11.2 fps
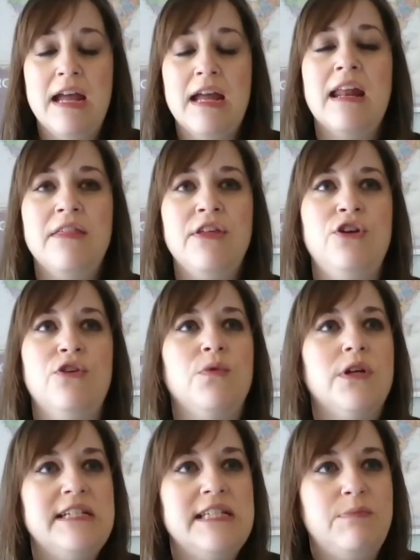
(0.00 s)
And I think you're
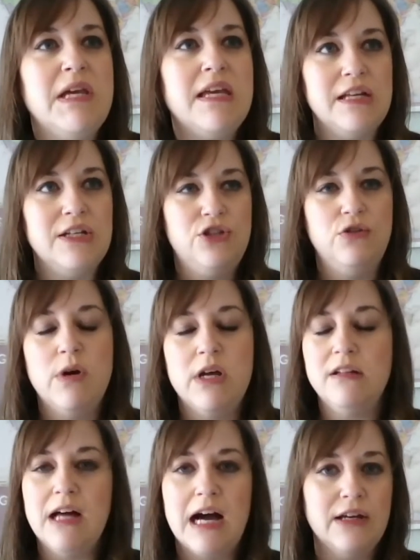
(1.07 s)
really speaking to what
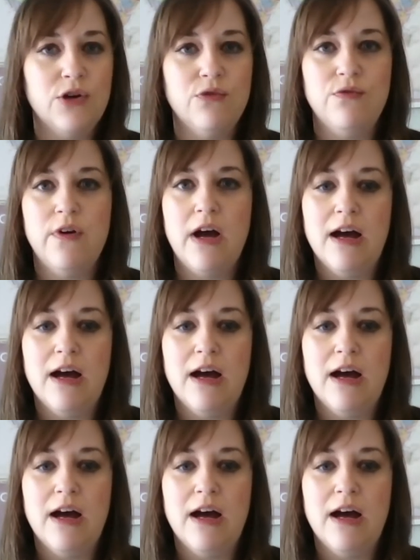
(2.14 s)
a lot of